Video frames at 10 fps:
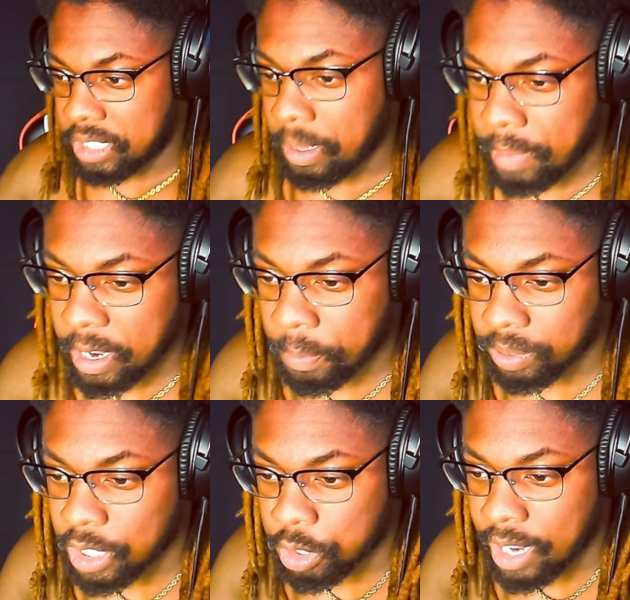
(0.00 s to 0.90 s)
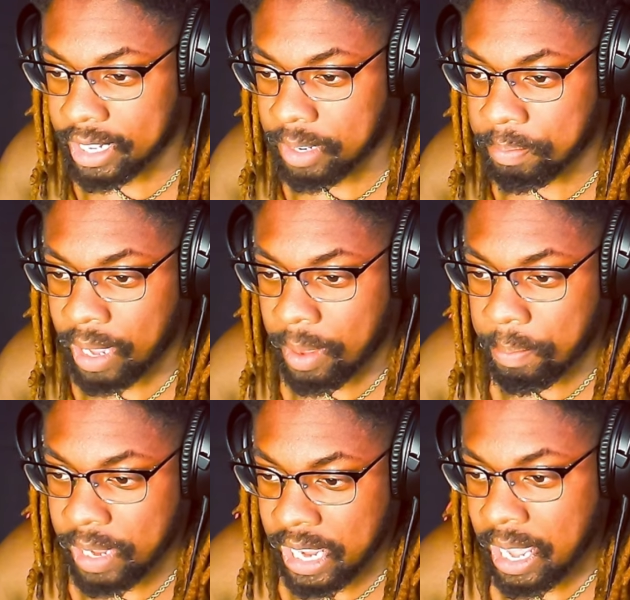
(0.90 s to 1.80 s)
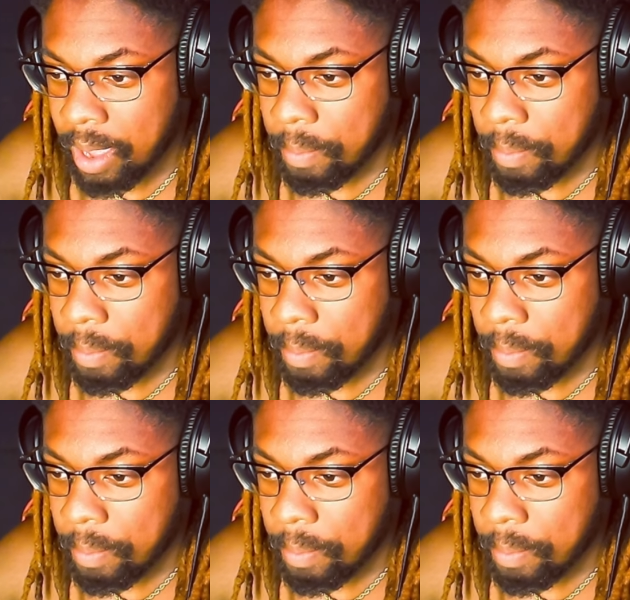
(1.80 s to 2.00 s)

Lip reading: the mere pleasure I can be